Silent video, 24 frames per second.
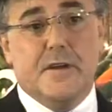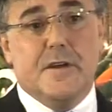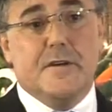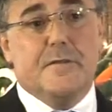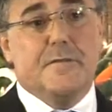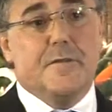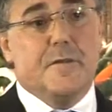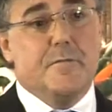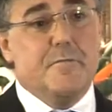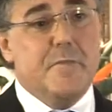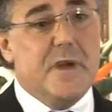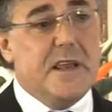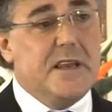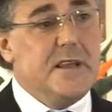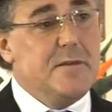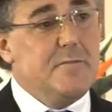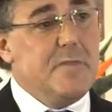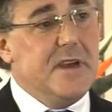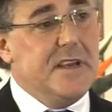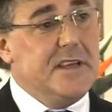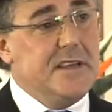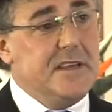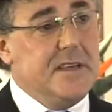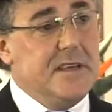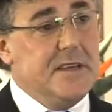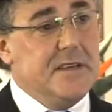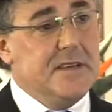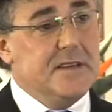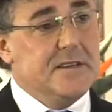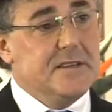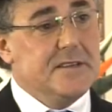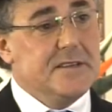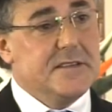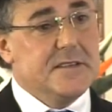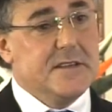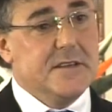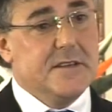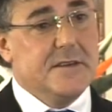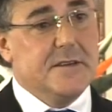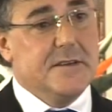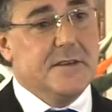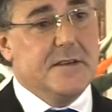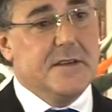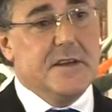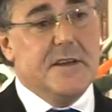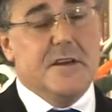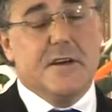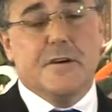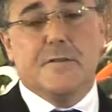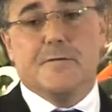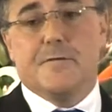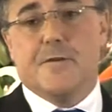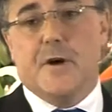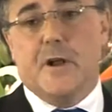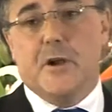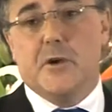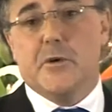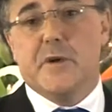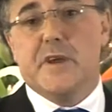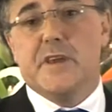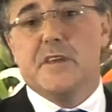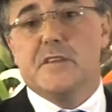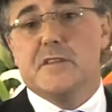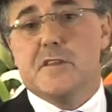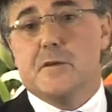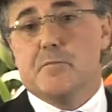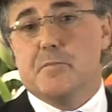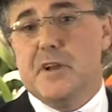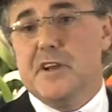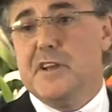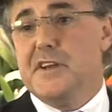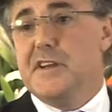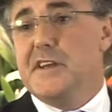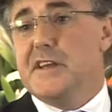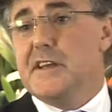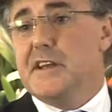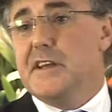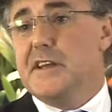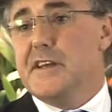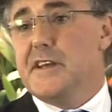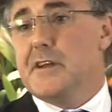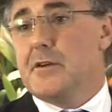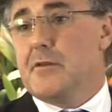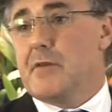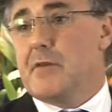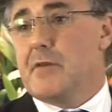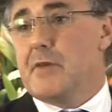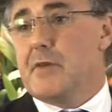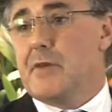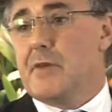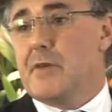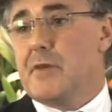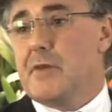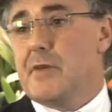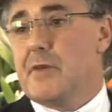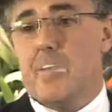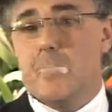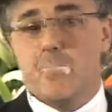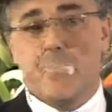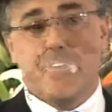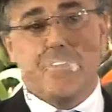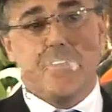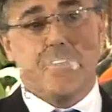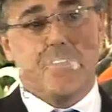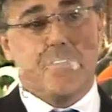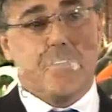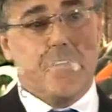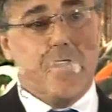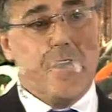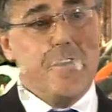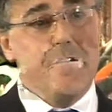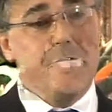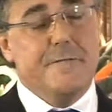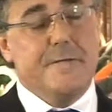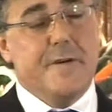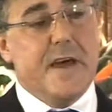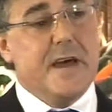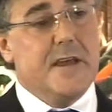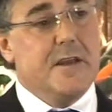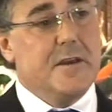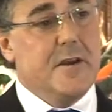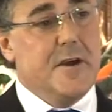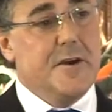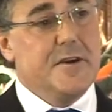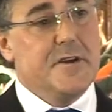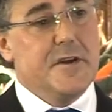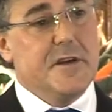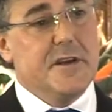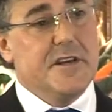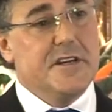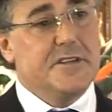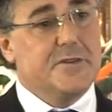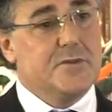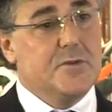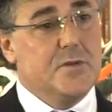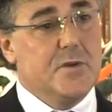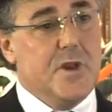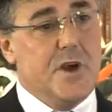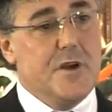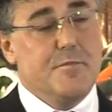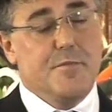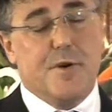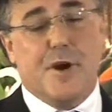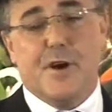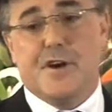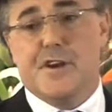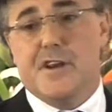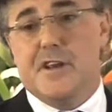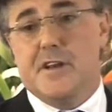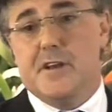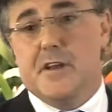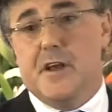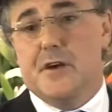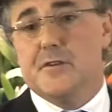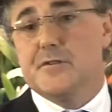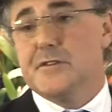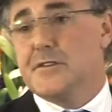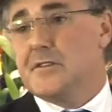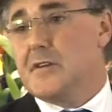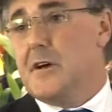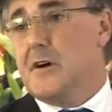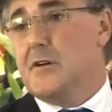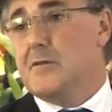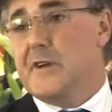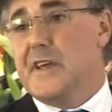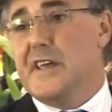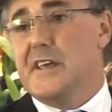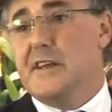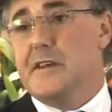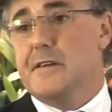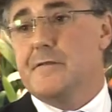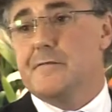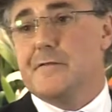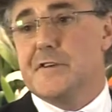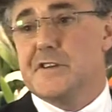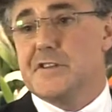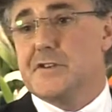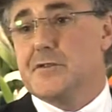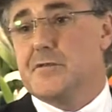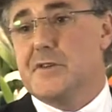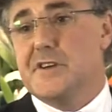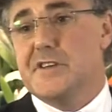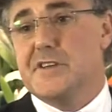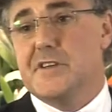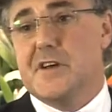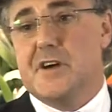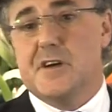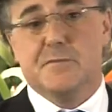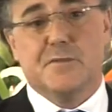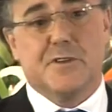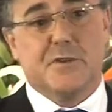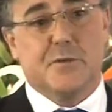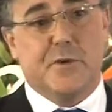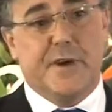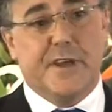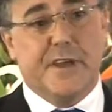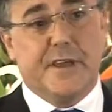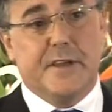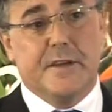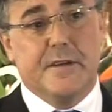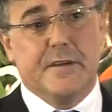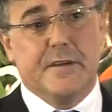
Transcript: for many, many years, following the politically correct diet, which is low fat, low cholesterol, low protein, low salt, eating fish 3 times a week.